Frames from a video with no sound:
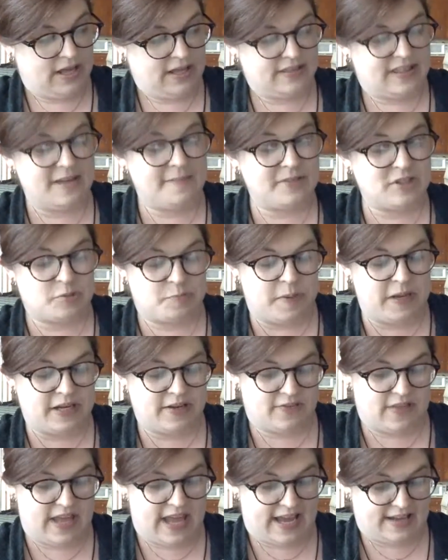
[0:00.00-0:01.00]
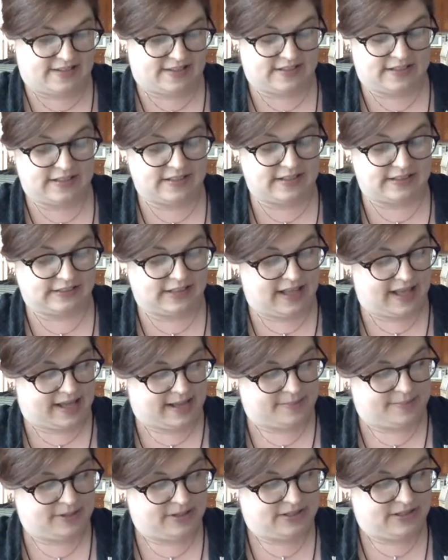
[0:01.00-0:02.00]
They must speak of the accident at
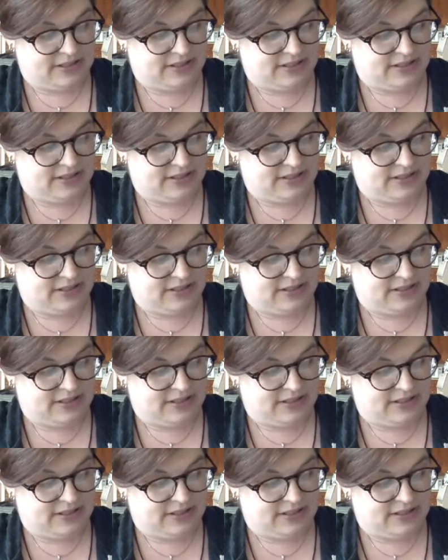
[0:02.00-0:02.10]
Lyme.